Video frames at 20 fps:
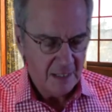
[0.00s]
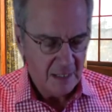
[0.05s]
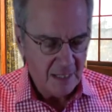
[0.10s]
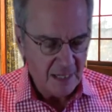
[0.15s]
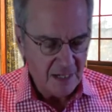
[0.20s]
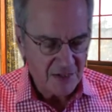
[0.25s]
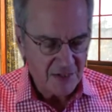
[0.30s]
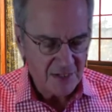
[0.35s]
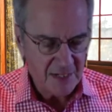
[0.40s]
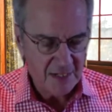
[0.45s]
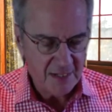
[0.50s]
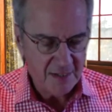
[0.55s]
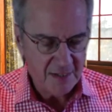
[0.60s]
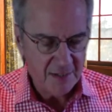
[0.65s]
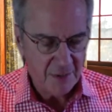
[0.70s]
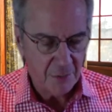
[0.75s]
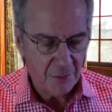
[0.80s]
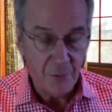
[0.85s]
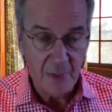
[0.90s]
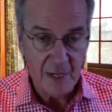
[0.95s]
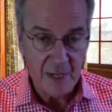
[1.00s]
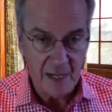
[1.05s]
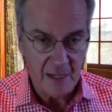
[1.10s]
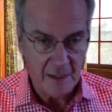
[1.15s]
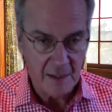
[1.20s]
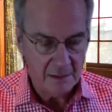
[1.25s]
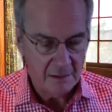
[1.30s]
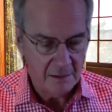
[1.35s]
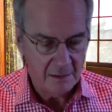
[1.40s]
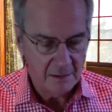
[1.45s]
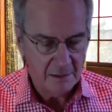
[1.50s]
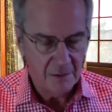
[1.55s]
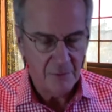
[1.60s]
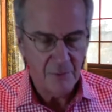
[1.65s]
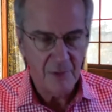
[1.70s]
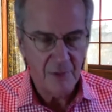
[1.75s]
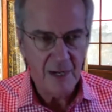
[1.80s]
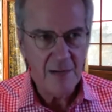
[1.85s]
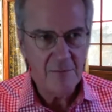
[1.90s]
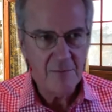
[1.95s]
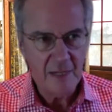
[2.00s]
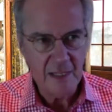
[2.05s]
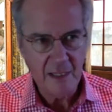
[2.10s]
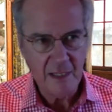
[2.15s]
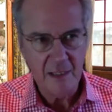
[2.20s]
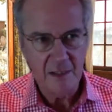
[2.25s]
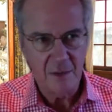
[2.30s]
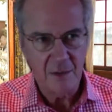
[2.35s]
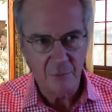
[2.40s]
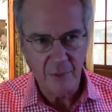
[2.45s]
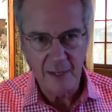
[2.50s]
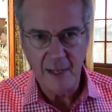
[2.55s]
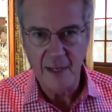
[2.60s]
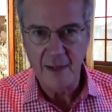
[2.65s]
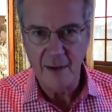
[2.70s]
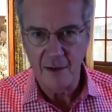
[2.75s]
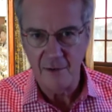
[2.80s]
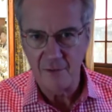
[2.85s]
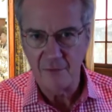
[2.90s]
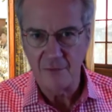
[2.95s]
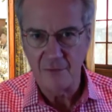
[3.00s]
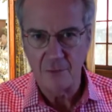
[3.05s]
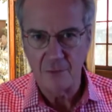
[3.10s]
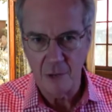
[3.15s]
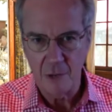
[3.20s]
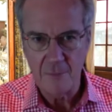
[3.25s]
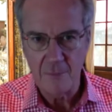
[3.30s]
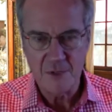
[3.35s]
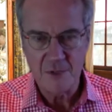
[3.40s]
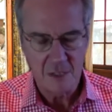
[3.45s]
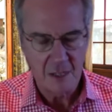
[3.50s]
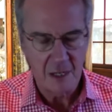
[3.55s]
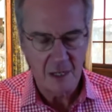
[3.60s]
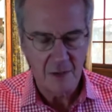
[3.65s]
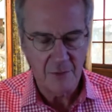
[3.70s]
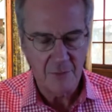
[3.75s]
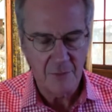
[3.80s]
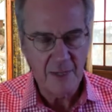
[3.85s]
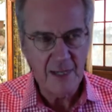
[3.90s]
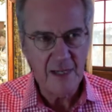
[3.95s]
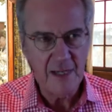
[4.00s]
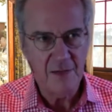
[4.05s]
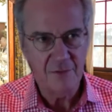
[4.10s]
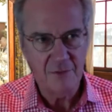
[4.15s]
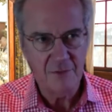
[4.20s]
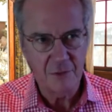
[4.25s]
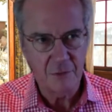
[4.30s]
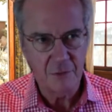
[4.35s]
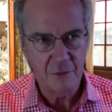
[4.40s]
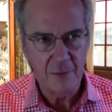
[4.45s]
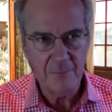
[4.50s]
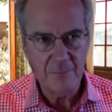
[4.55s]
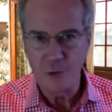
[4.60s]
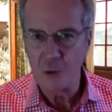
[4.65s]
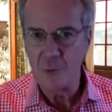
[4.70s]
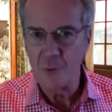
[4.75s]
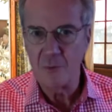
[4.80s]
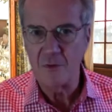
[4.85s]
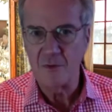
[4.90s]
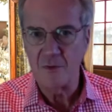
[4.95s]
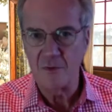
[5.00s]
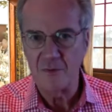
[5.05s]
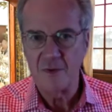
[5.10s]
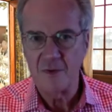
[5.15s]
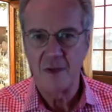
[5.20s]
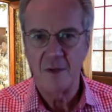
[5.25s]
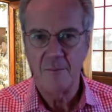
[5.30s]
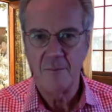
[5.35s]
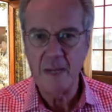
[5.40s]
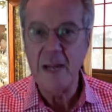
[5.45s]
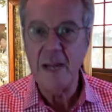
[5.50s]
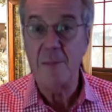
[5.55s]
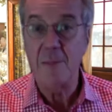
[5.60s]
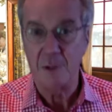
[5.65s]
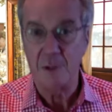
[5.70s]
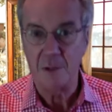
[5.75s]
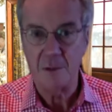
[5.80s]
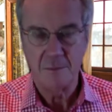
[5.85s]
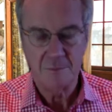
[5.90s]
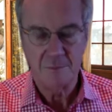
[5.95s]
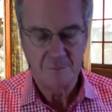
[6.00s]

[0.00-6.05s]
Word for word: is in the ring ring meaning a ring of corruption, a uh, ring of corrupt group of people,